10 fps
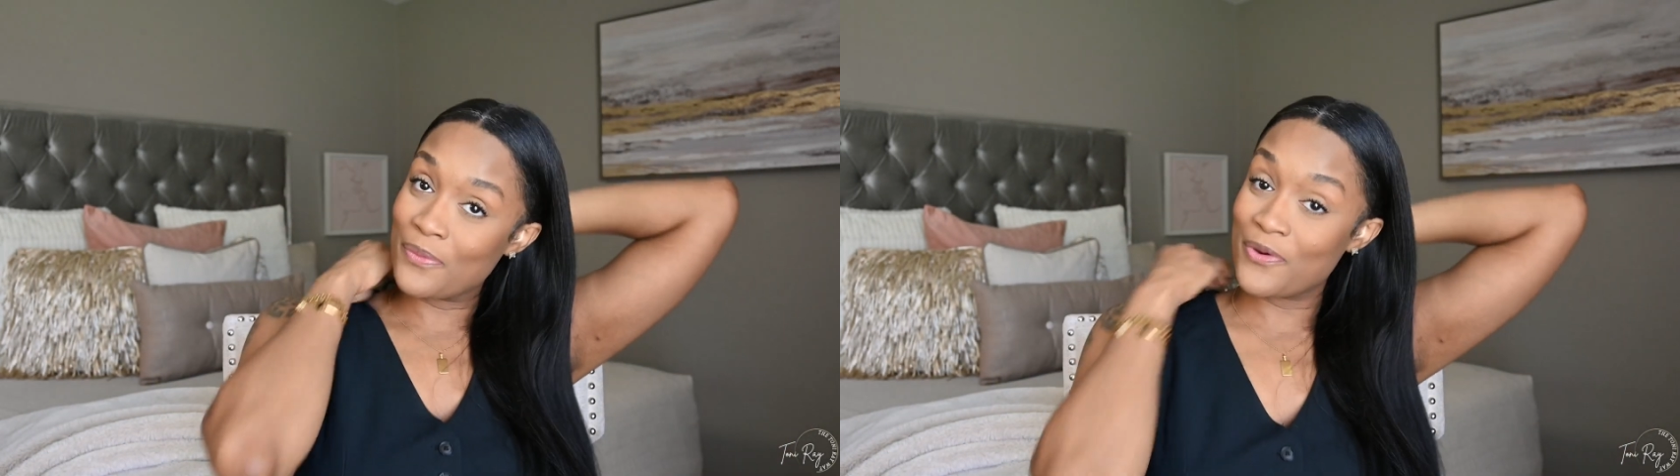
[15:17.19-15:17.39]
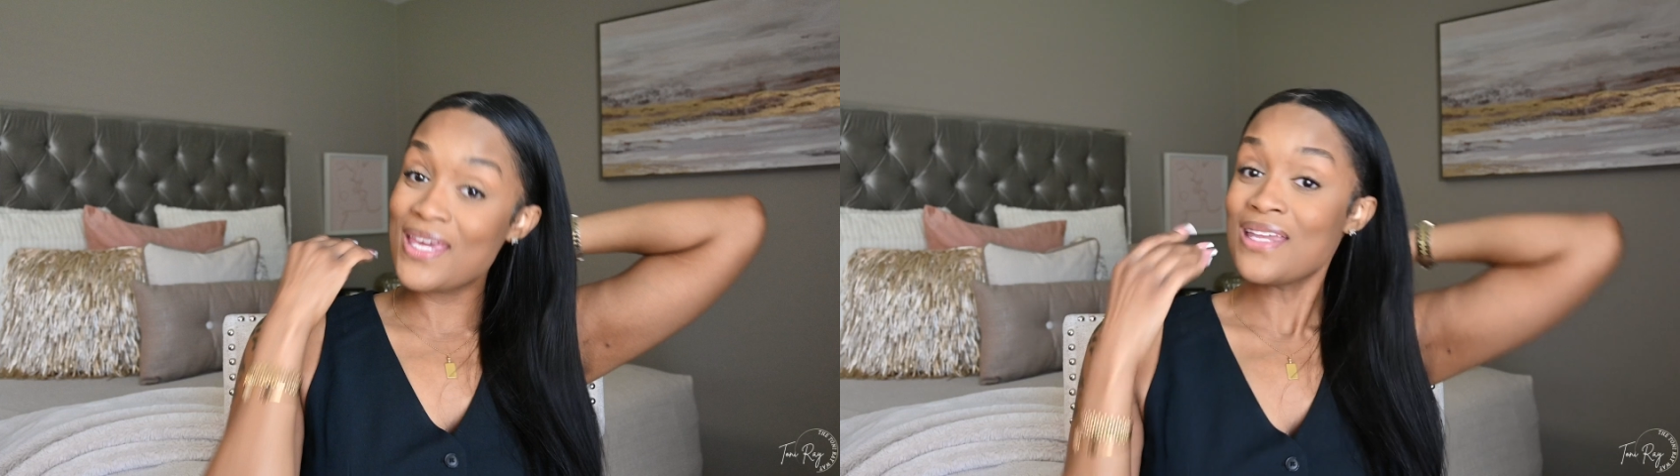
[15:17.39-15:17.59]

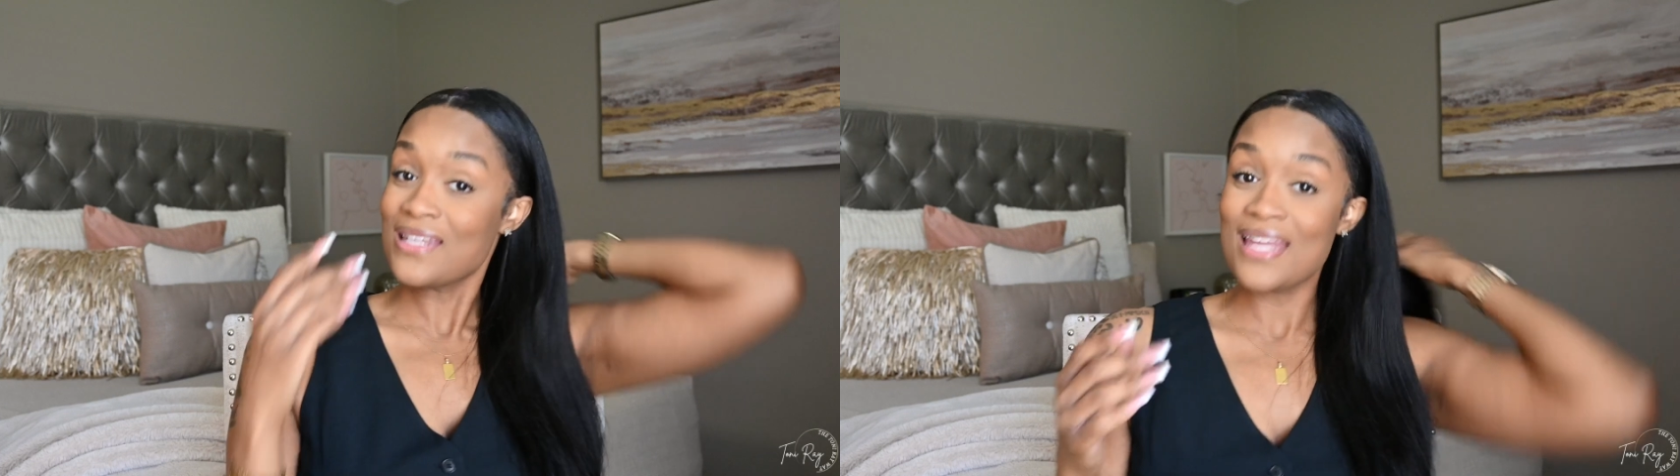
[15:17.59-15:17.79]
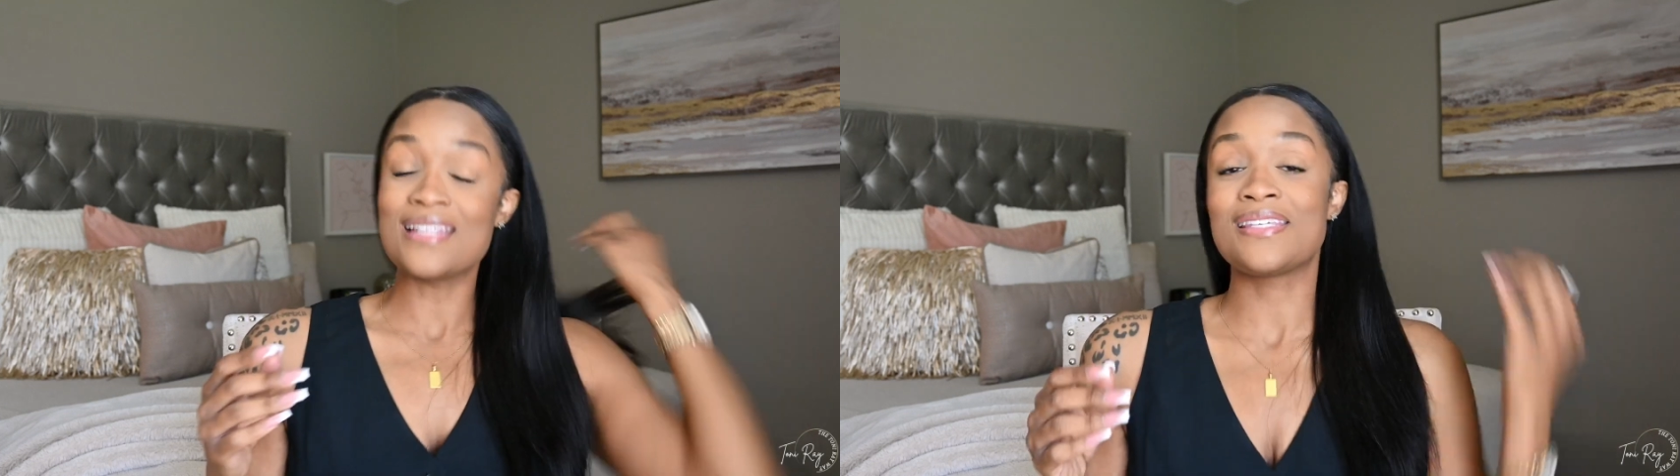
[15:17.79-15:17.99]
we can
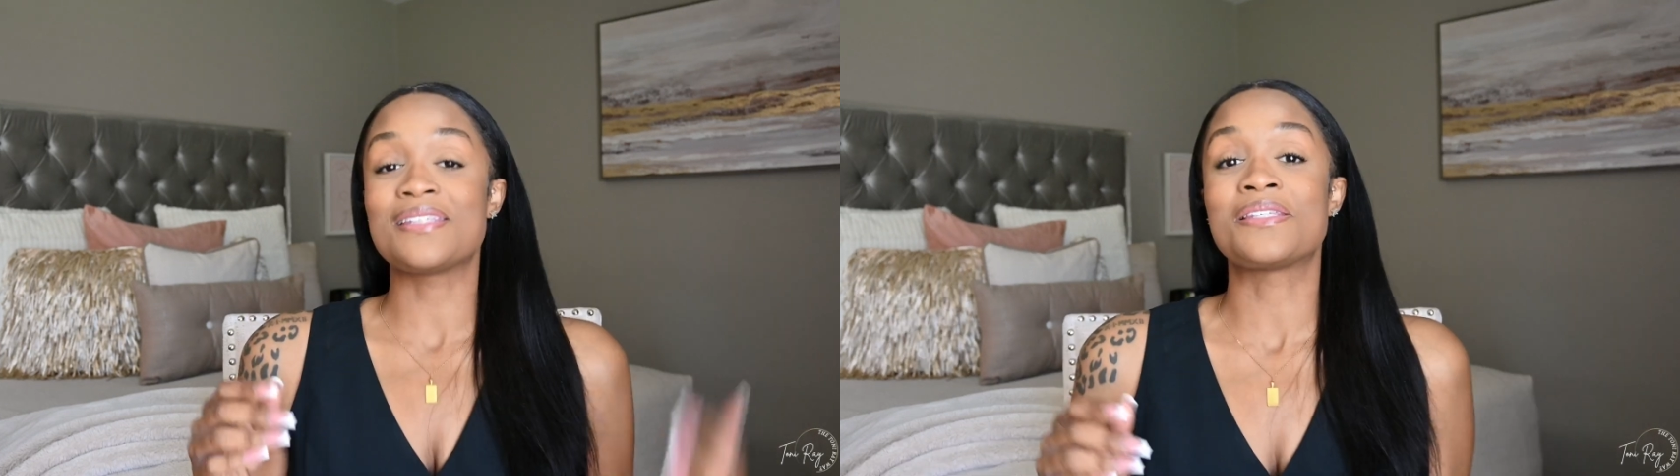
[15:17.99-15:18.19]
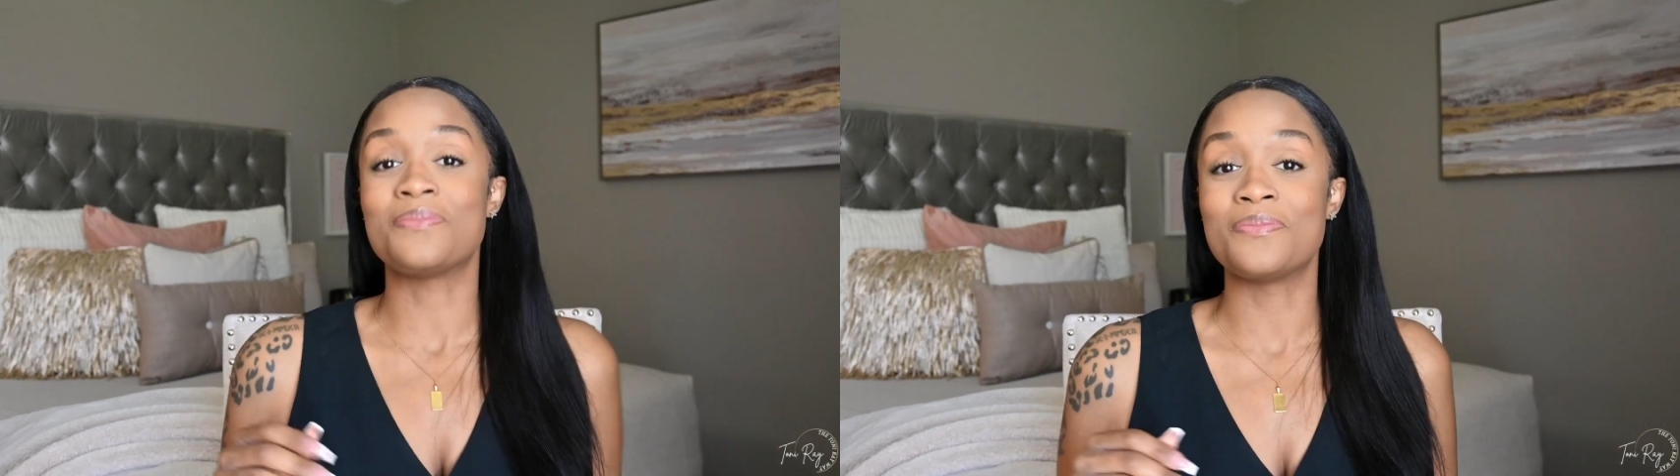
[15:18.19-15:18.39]
get into
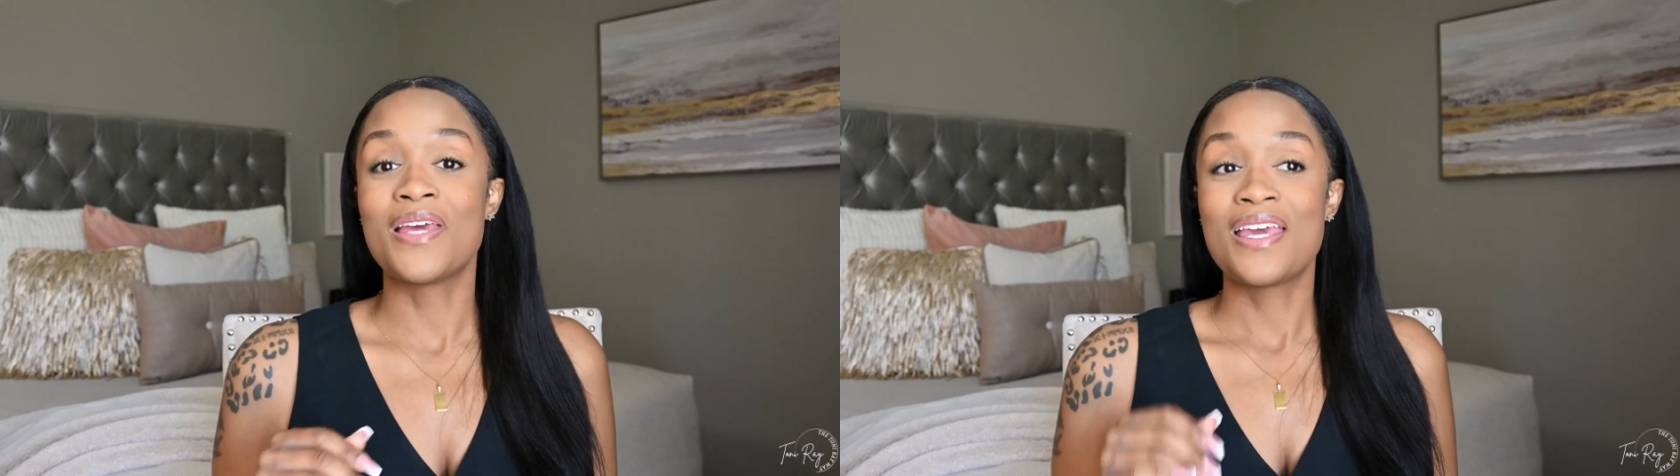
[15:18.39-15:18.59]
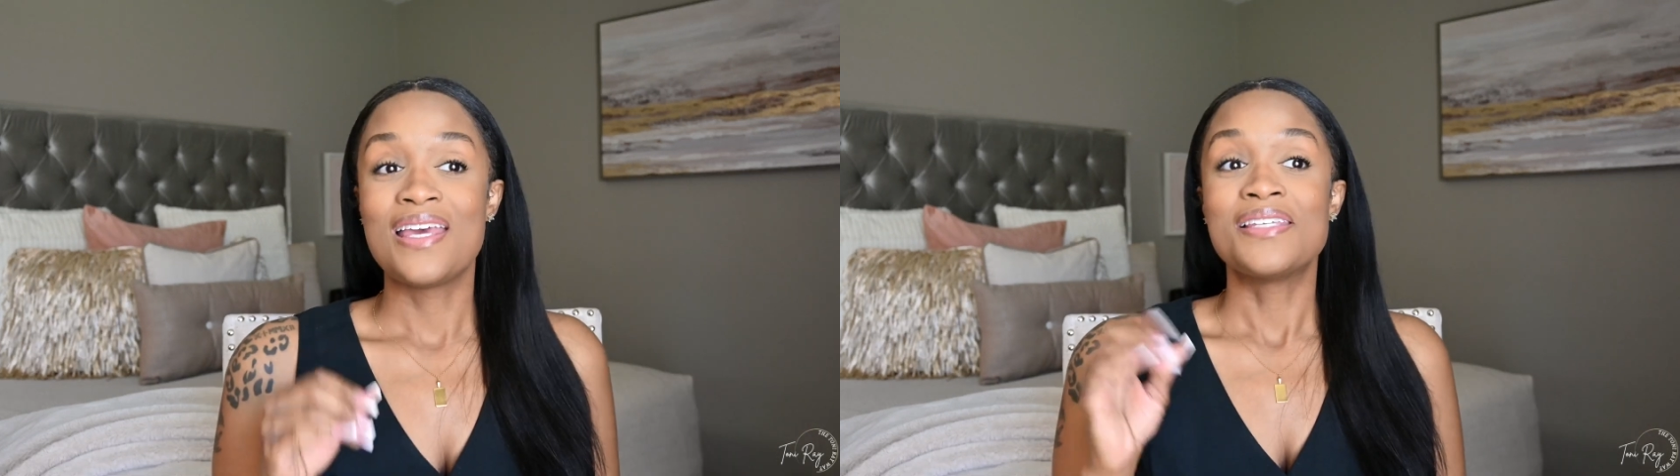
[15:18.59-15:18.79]

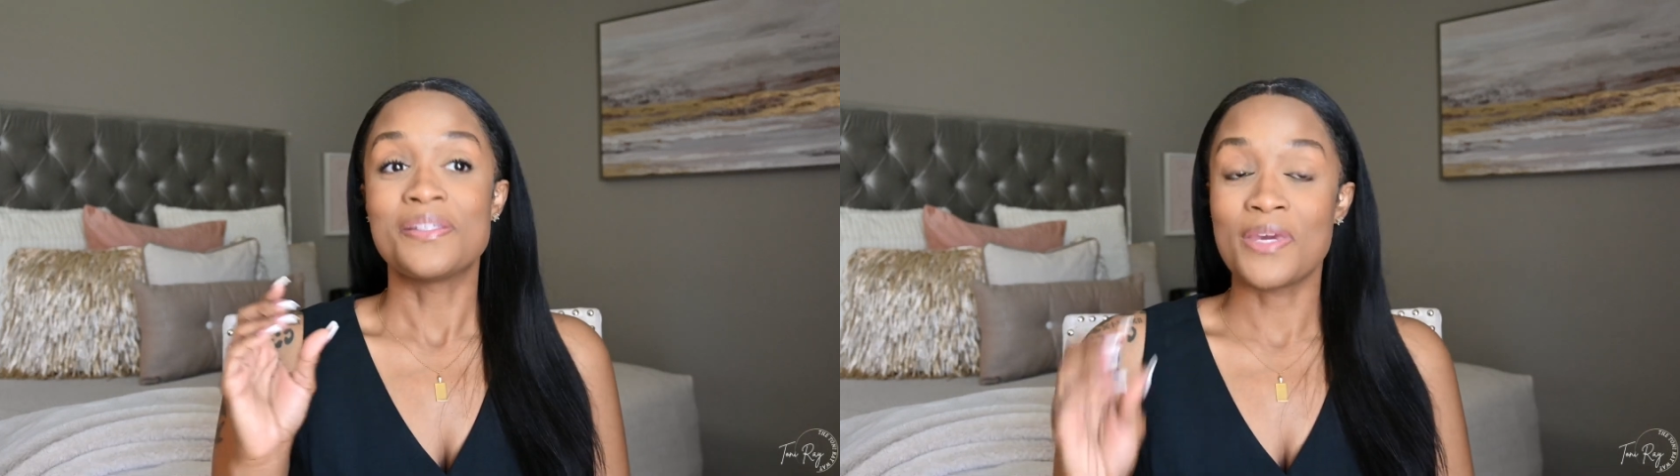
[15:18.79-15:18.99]
some